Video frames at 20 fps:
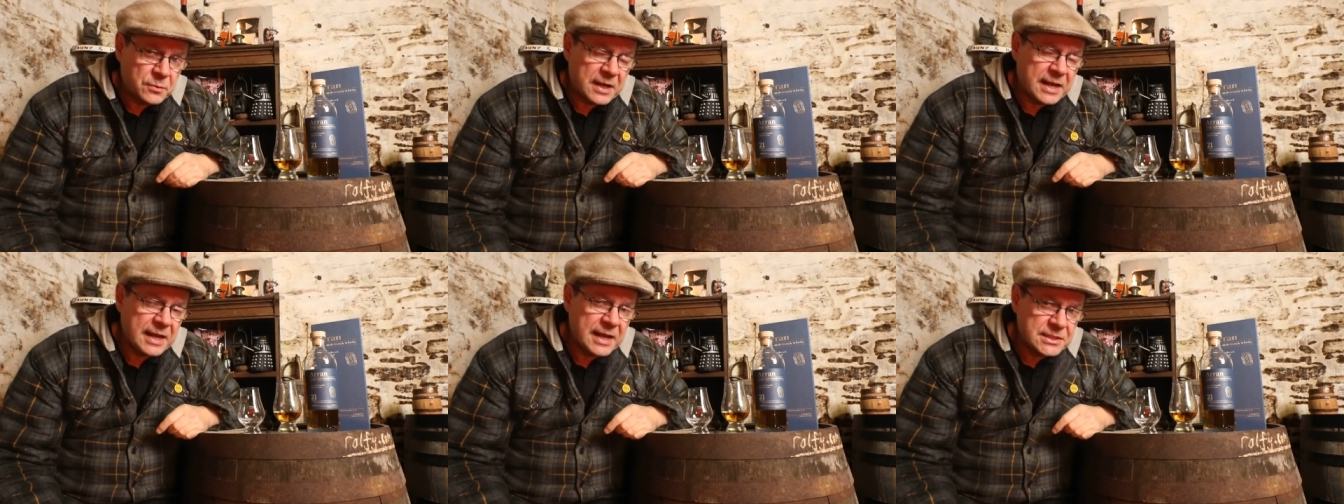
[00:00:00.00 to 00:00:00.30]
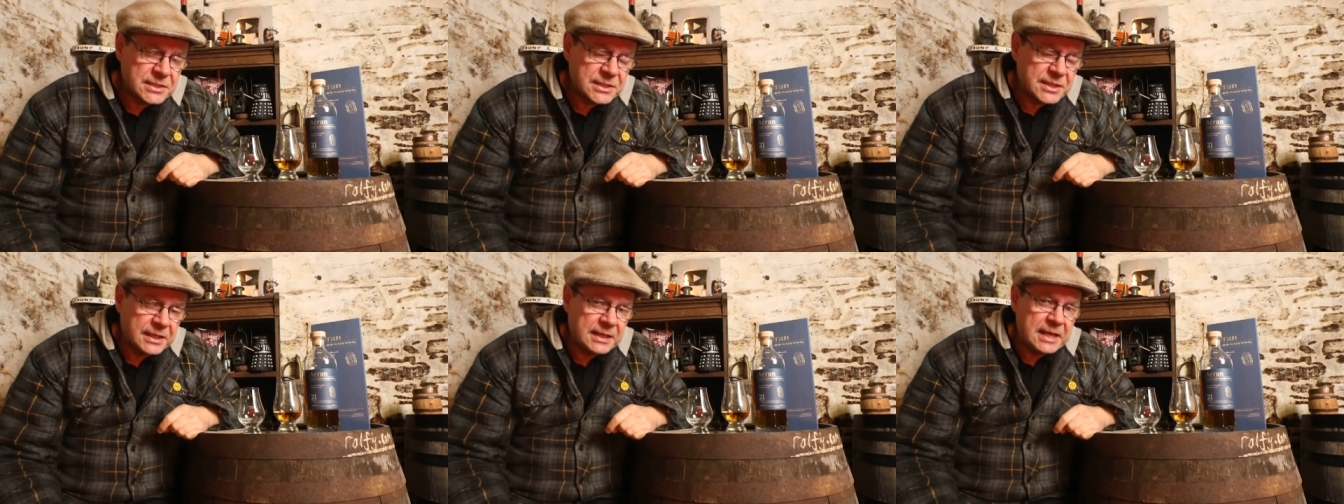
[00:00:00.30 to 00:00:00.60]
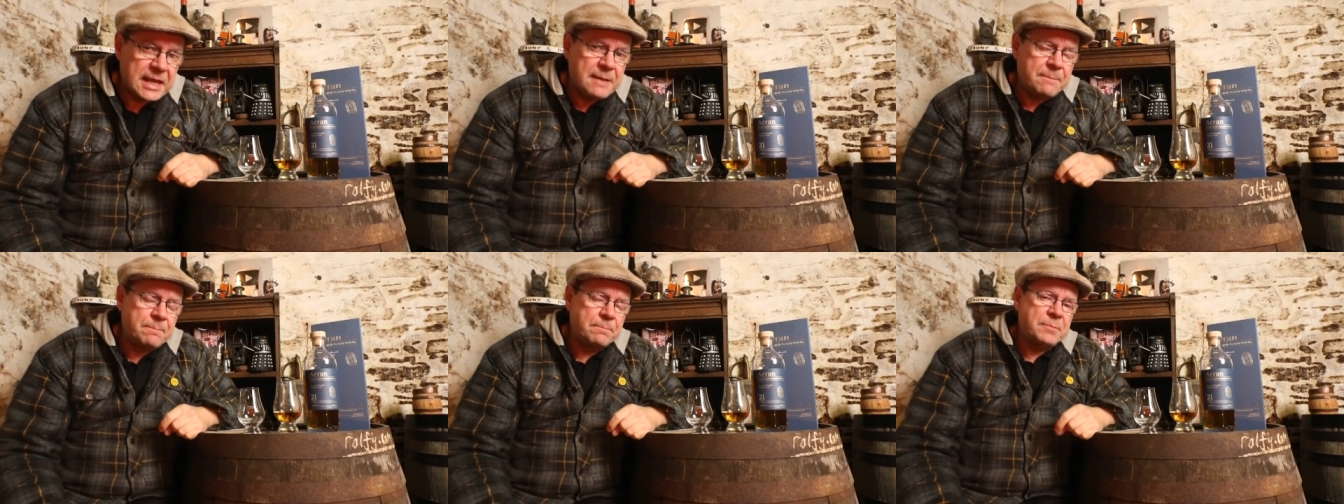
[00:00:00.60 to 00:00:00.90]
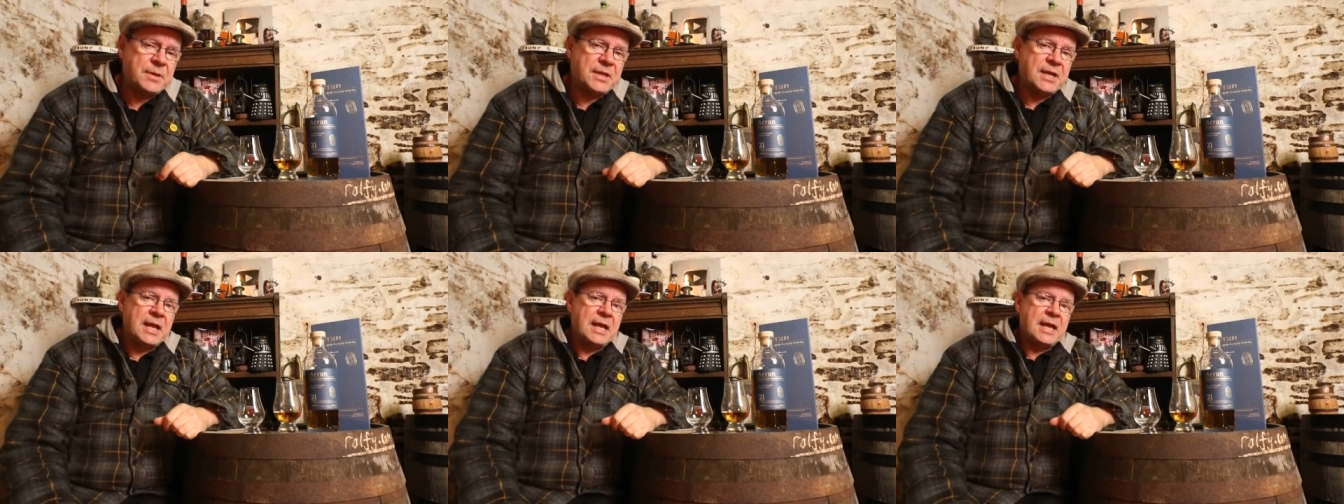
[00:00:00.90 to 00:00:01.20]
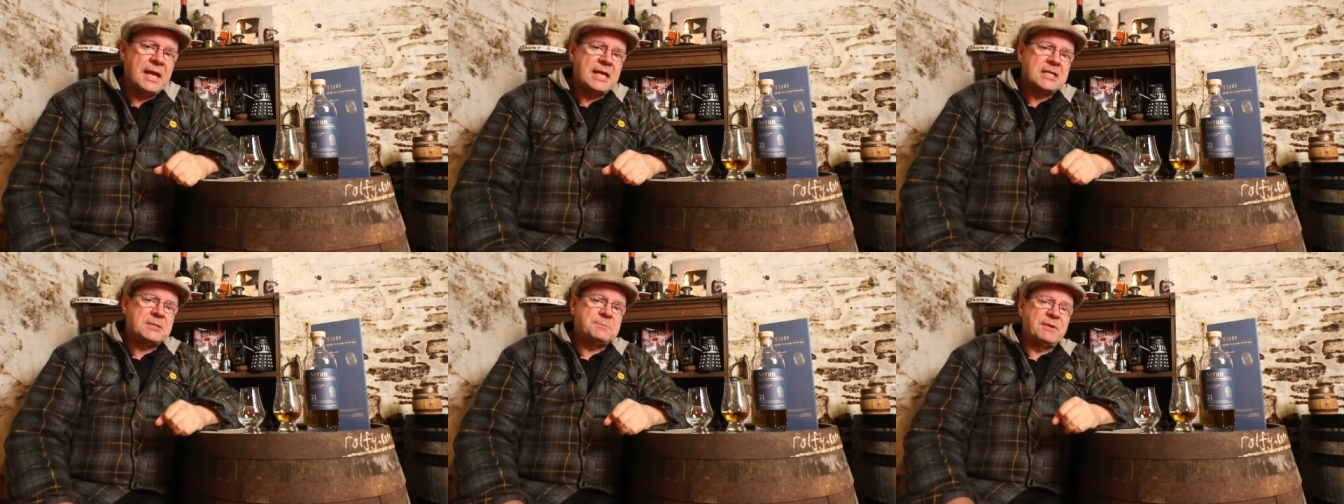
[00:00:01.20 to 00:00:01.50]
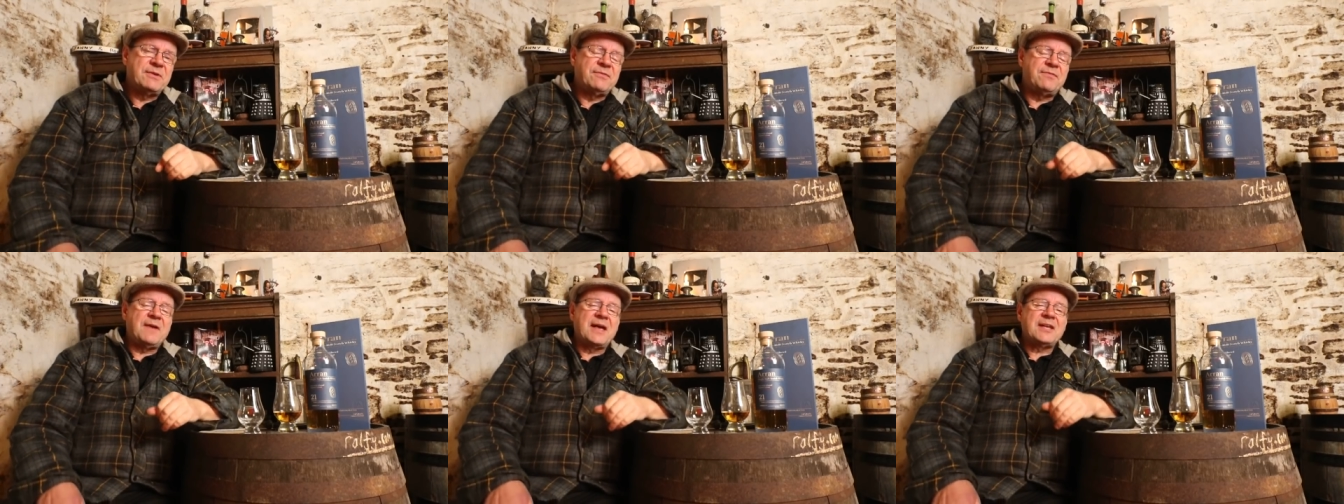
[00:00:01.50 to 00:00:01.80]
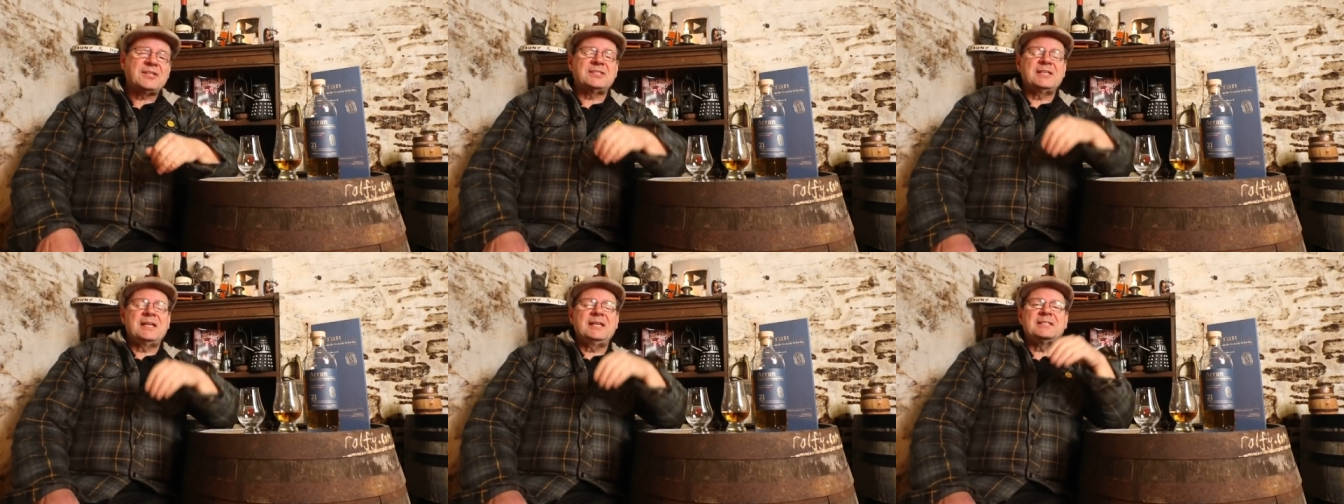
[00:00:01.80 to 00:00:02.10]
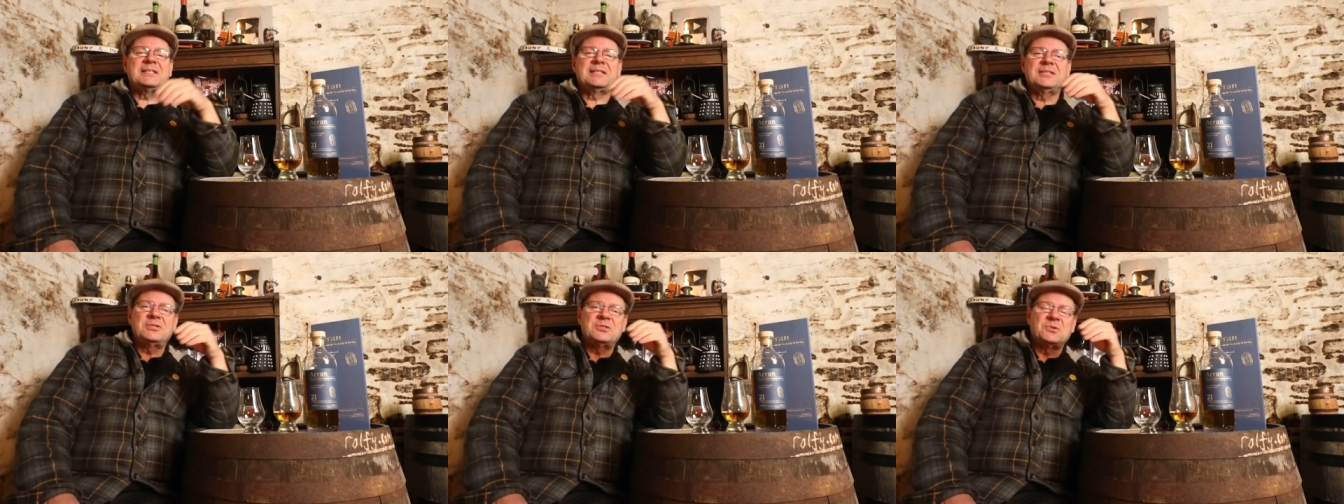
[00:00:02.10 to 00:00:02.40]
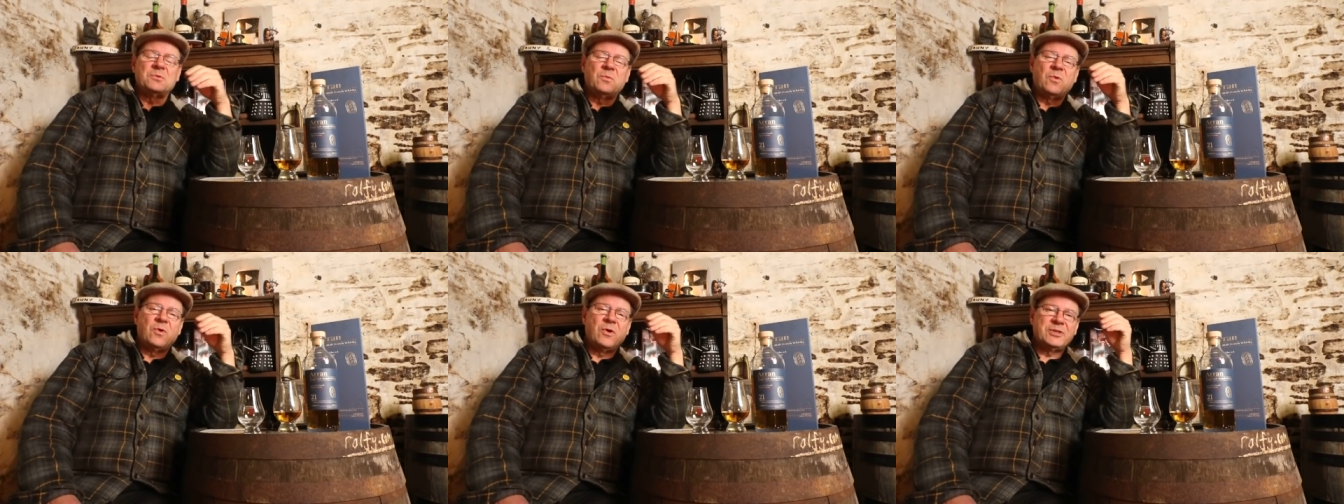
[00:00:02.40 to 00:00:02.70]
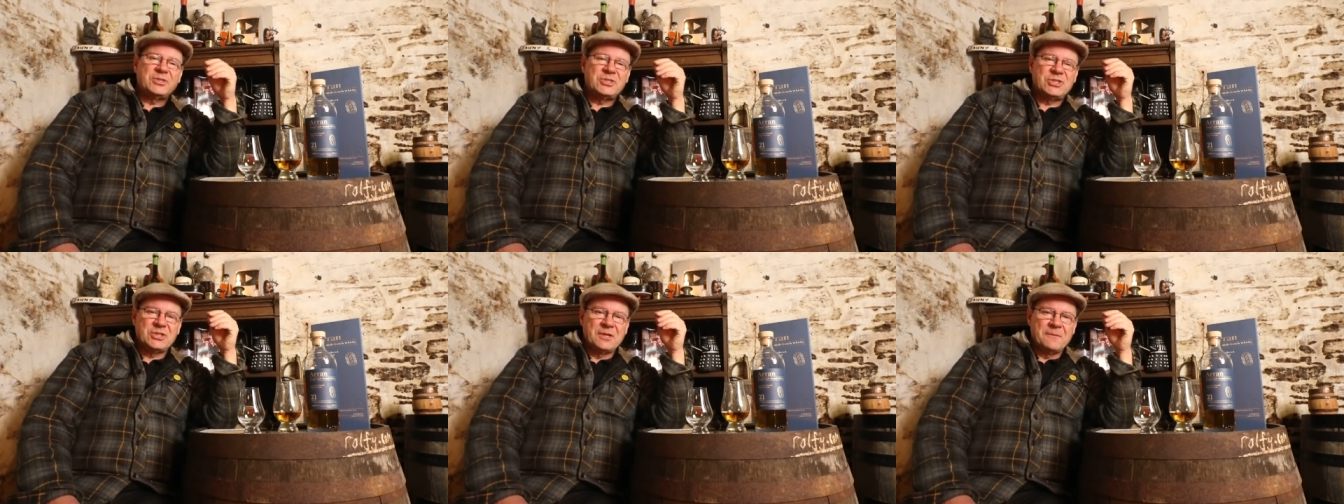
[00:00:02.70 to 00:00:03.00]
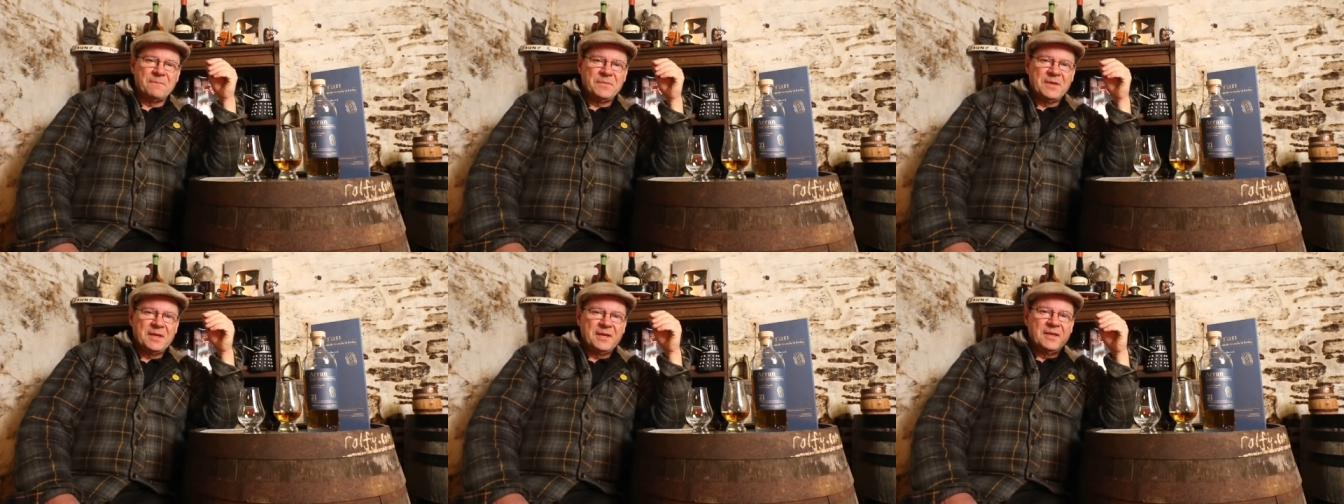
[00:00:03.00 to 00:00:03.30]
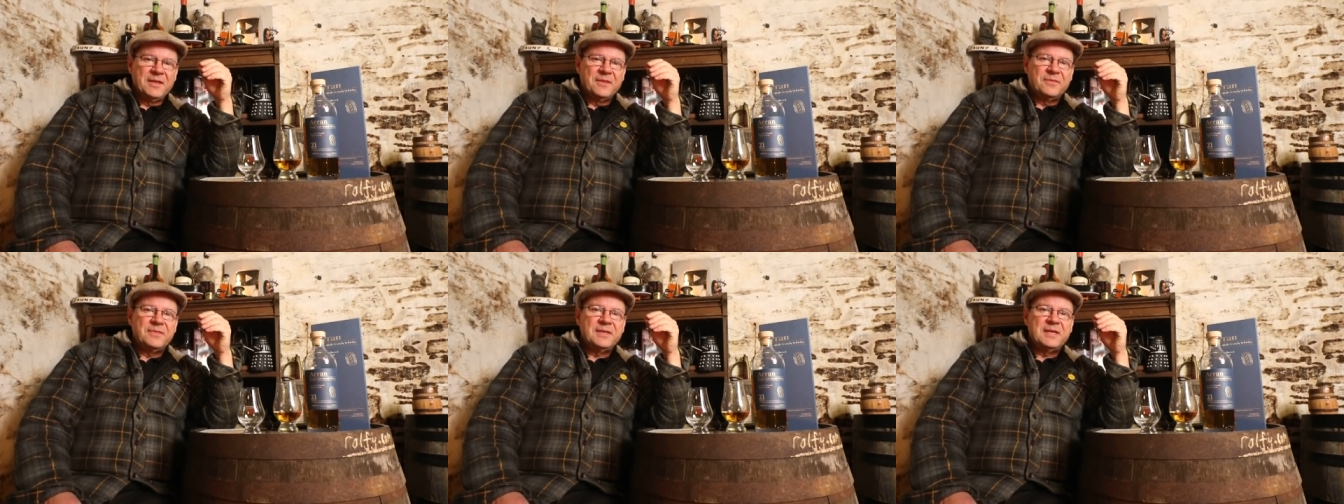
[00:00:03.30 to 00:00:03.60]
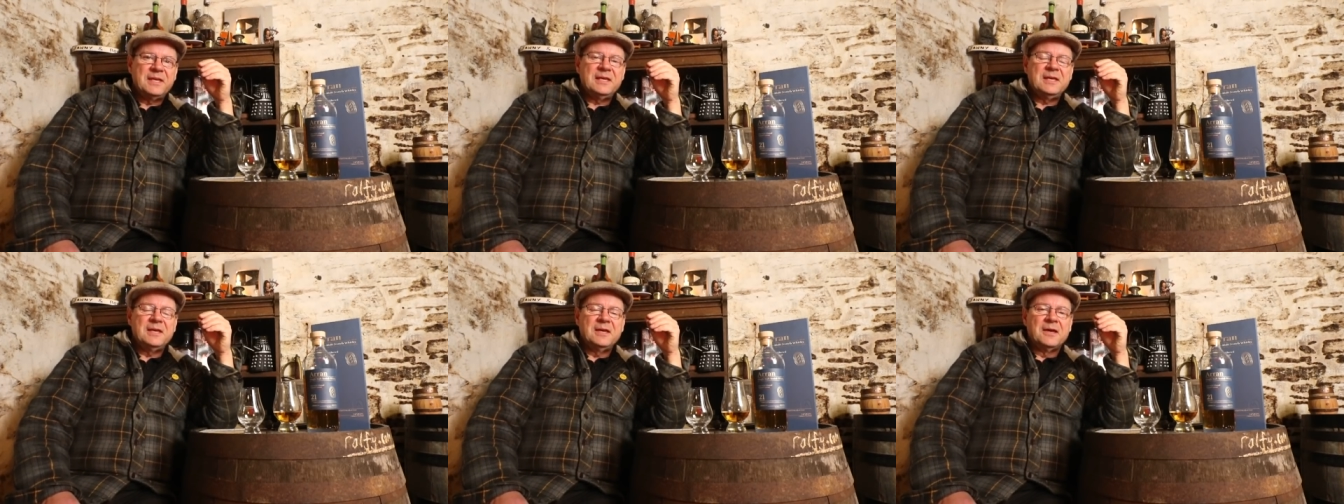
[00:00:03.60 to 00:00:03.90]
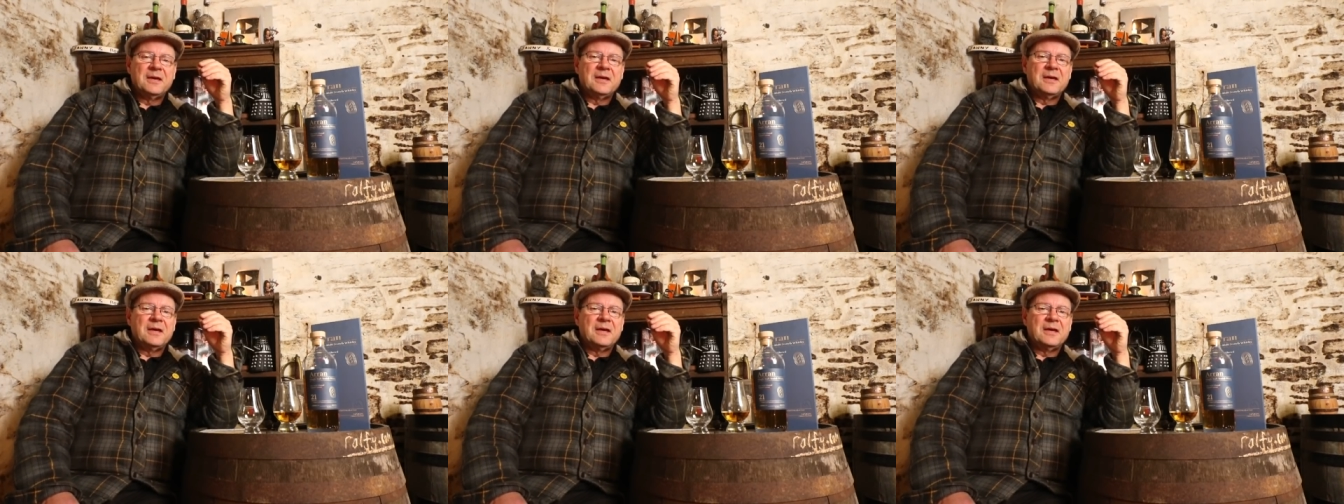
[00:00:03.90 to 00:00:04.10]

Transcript: We're ahead of the game, but it's been fascinating to watch the